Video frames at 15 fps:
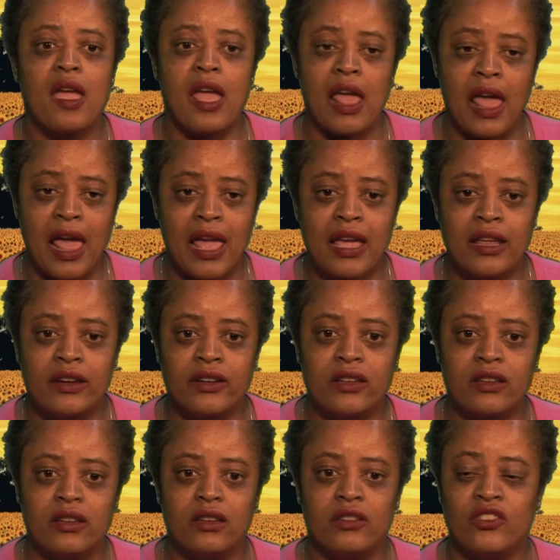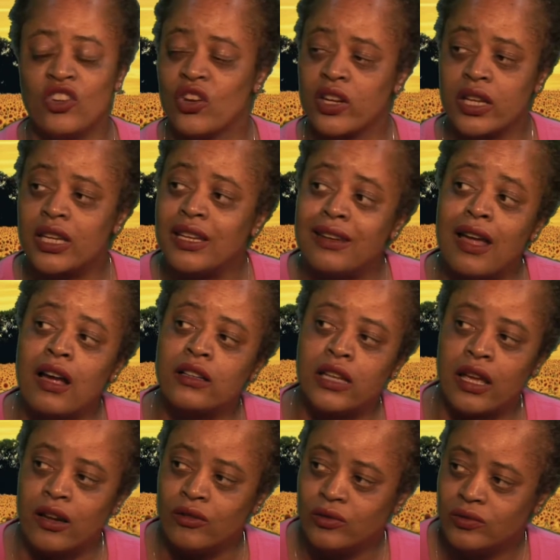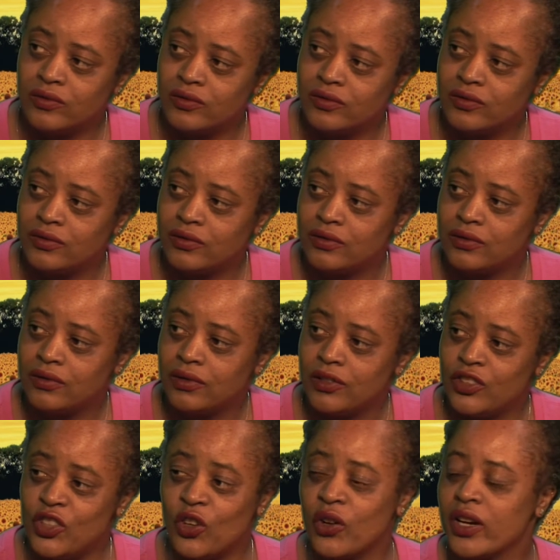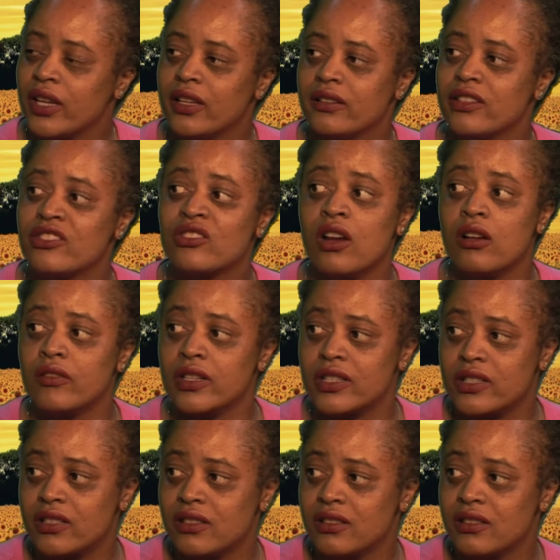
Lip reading: And you're going to get knocked down. You're going to get discouraged.